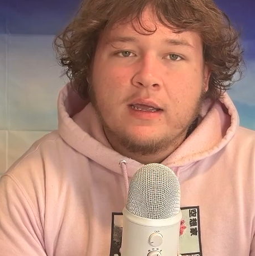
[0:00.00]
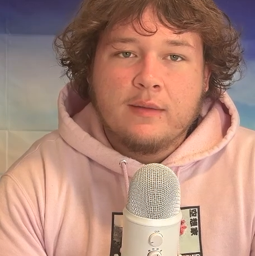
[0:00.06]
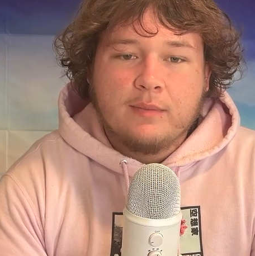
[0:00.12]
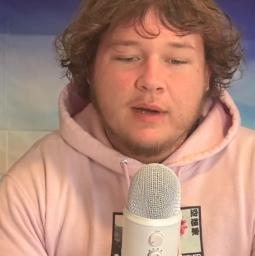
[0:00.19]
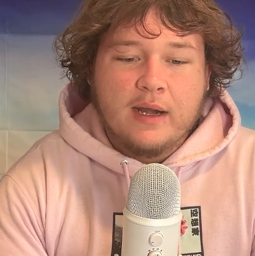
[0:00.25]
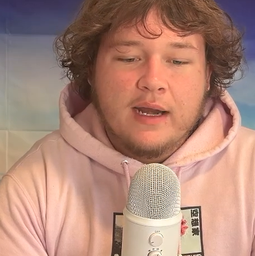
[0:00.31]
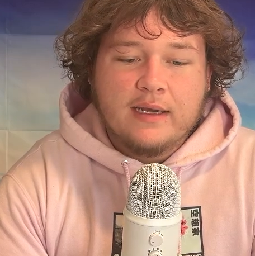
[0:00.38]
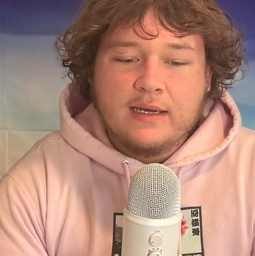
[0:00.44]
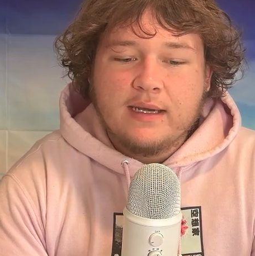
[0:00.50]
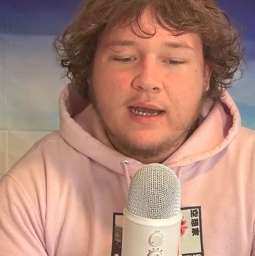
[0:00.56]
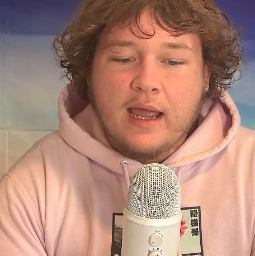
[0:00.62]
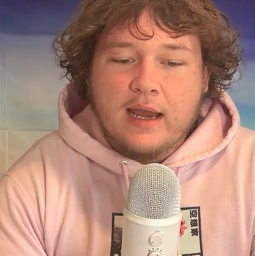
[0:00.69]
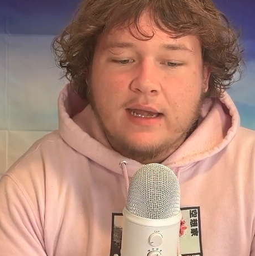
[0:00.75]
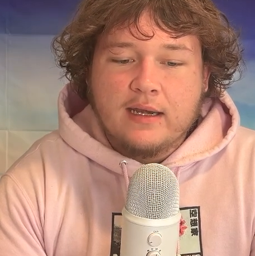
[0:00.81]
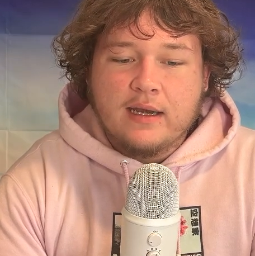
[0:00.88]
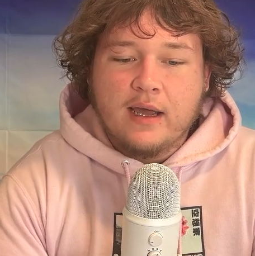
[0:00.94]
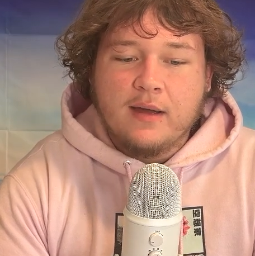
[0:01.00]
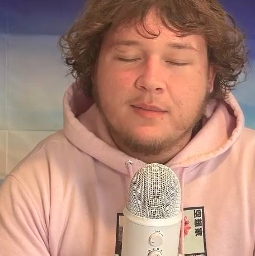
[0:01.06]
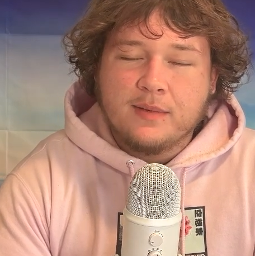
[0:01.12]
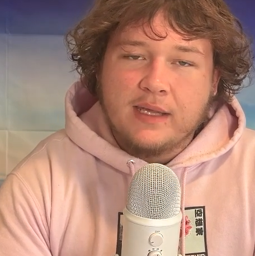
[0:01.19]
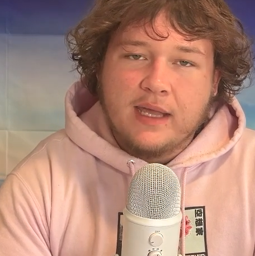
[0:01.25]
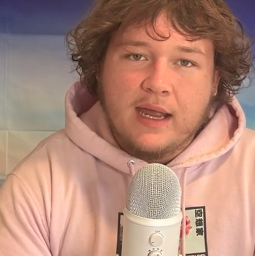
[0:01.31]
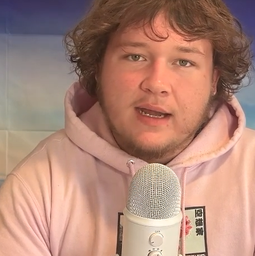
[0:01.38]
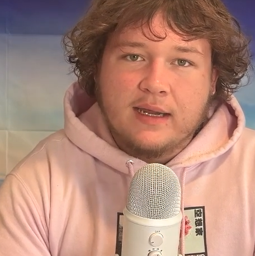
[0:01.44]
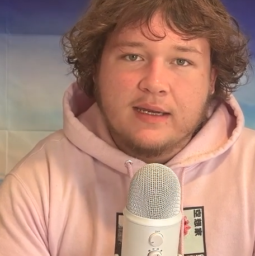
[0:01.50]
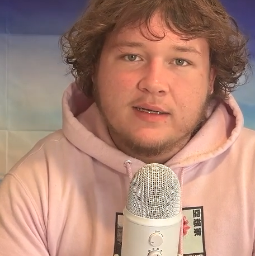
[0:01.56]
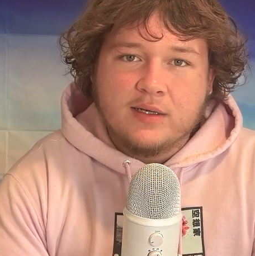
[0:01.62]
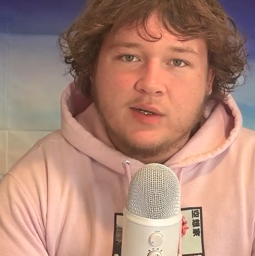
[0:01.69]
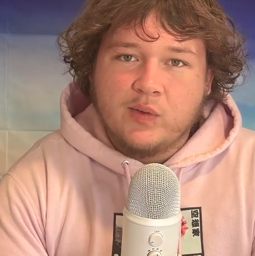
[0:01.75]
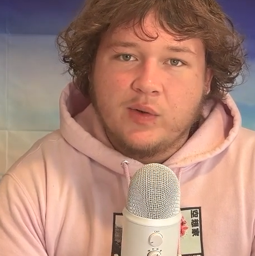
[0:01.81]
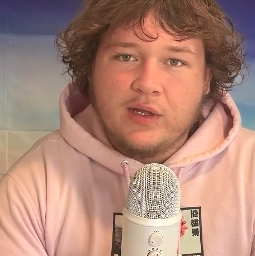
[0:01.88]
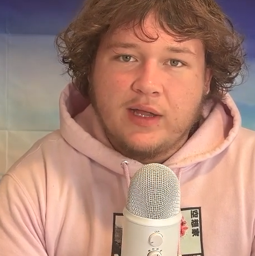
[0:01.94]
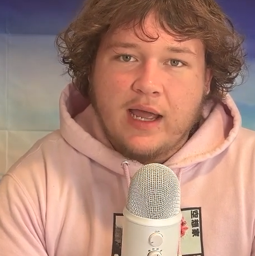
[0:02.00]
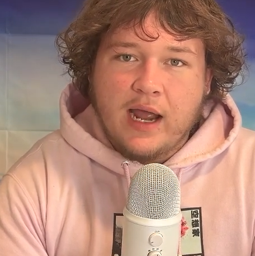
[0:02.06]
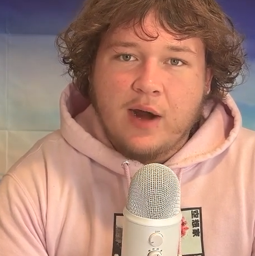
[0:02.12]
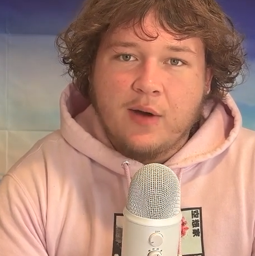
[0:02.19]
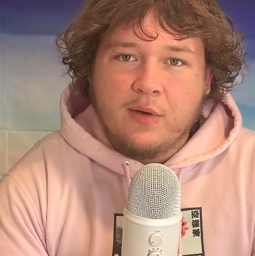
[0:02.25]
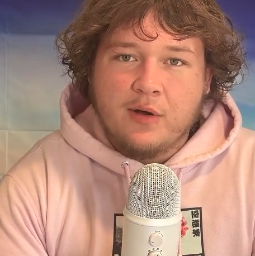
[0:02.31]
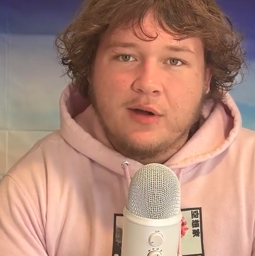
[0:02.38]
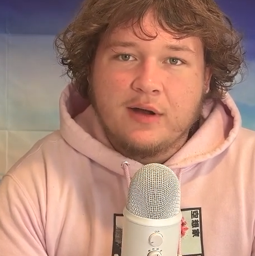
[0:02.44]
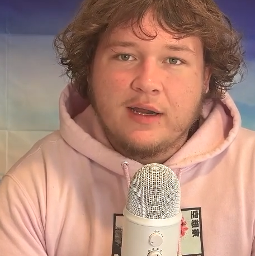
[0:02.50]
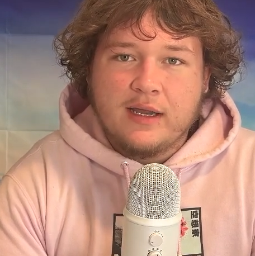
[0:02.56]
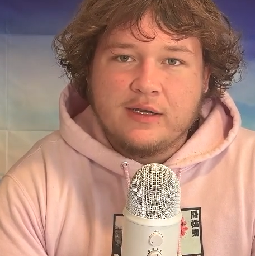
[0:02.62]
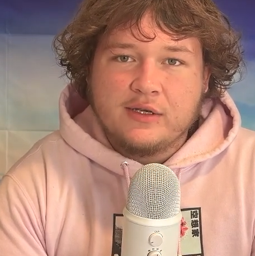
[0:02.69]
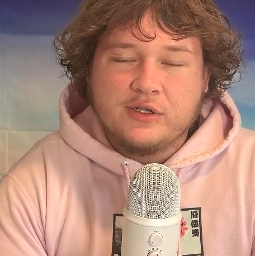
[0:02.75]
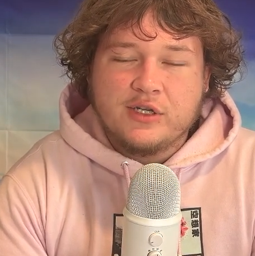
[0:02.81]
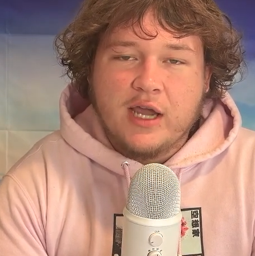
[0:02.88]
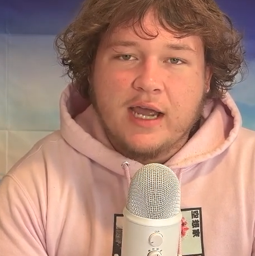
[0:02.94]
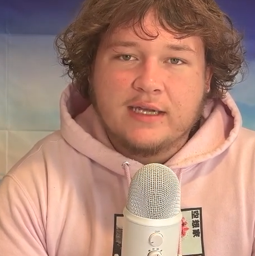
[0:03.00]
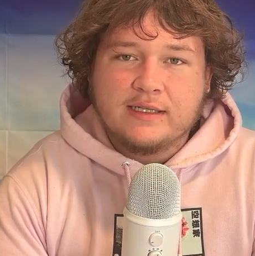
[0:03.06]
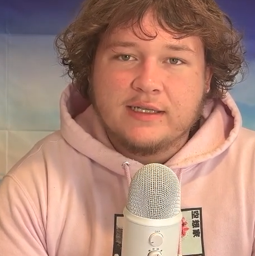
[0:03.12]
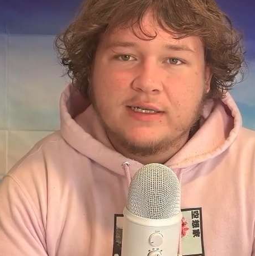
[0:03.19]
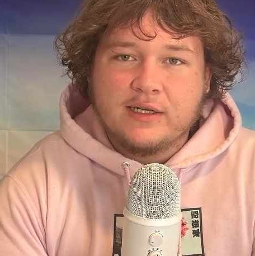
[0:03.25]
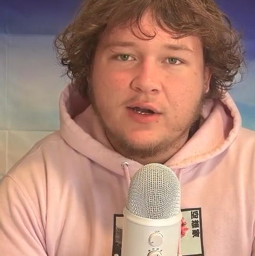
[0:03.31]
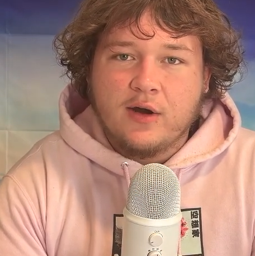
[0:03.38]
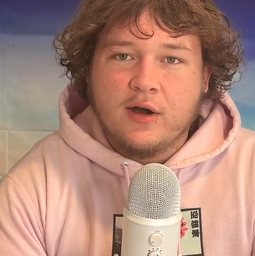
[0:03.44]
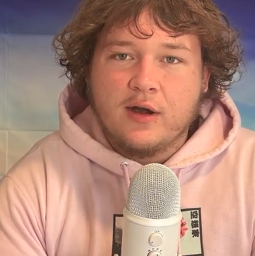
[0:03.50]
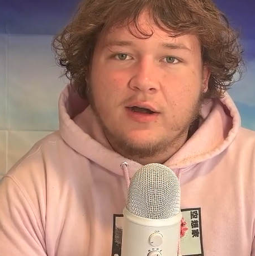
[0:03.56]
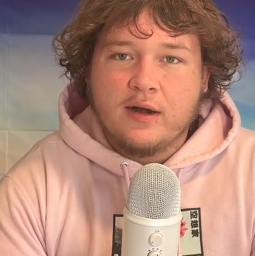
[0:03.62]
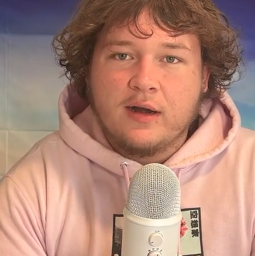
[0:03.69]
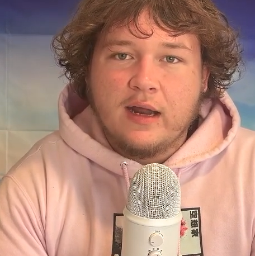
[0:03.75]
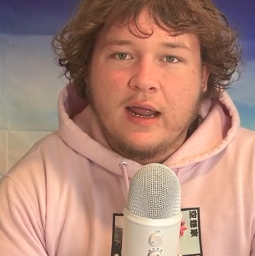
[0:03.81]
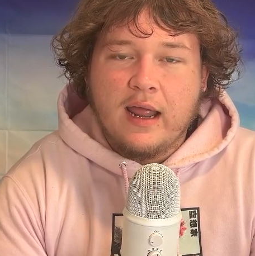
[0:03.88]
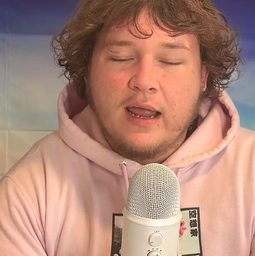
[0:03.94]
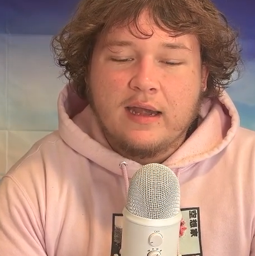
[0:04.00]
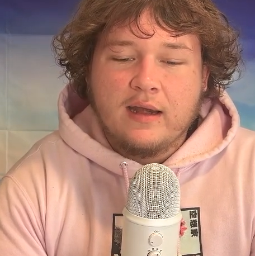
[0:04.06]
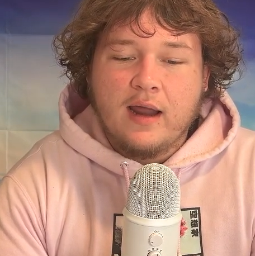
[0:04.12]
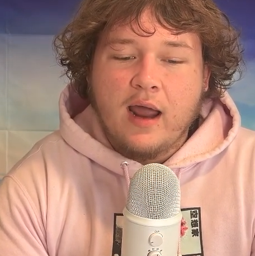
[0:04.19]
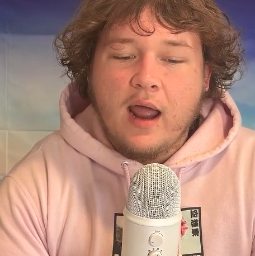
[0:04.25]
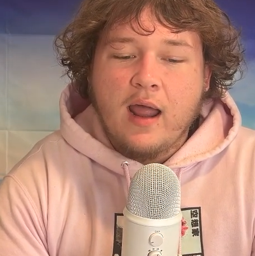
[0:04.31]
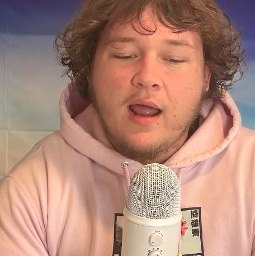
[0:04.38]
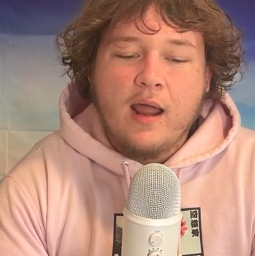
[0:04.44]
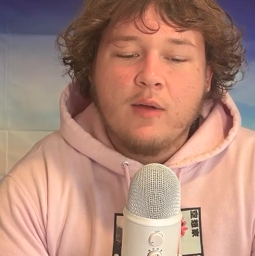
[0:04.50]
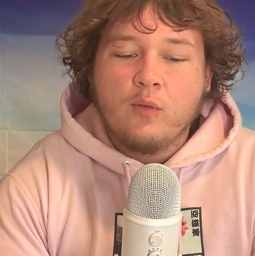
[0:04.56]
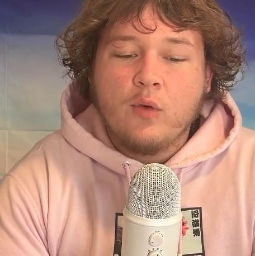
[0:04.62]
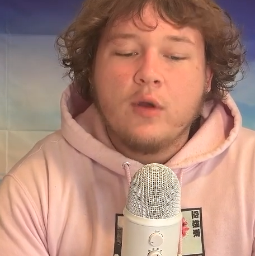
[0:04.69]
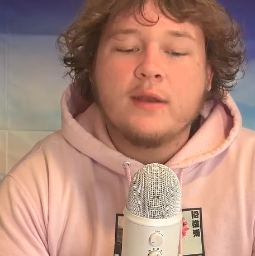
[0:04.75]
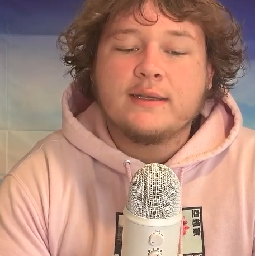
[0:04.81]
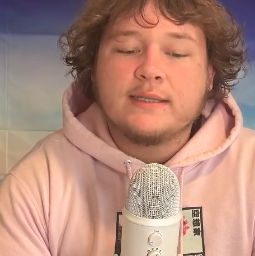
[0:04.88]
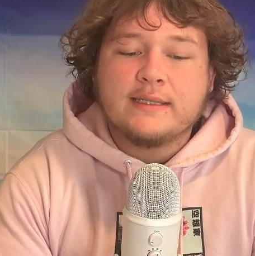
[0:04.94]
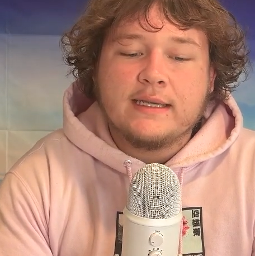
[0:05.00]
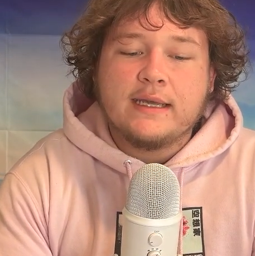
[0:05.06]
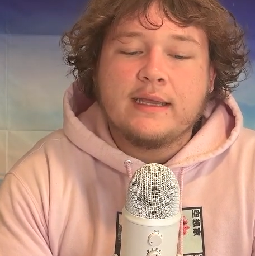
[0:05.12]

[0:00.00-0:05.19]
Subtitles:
but I didn't end up getting to Will Howard and Jackson Dart, and I would see